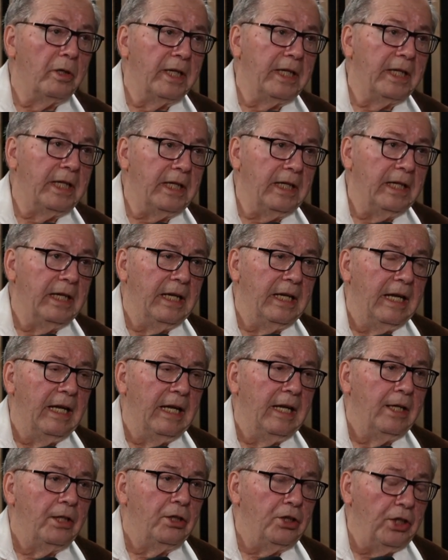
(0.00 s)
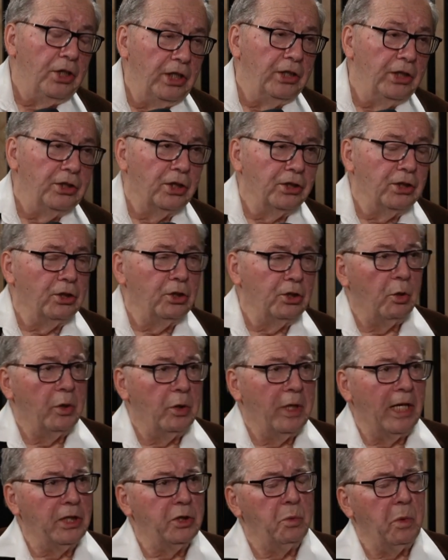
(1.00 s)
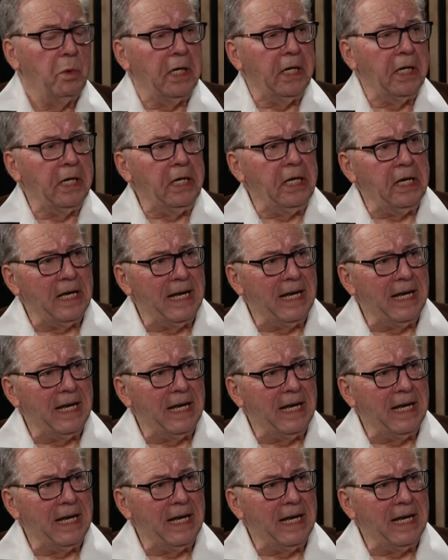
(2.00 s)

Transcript: like Jesus. And so that's why